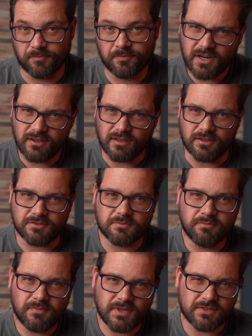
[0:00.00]

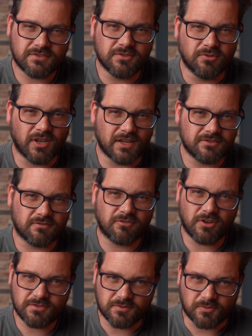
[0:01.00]
Parallelism is two lines of
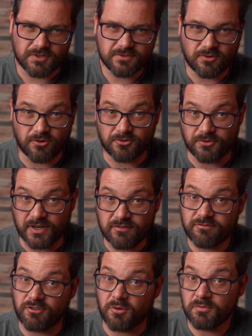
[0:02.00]
customers ordering
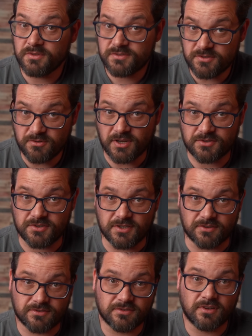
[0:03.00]
from two
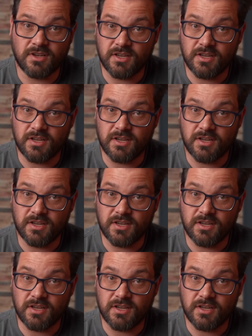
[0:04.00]
cashiers.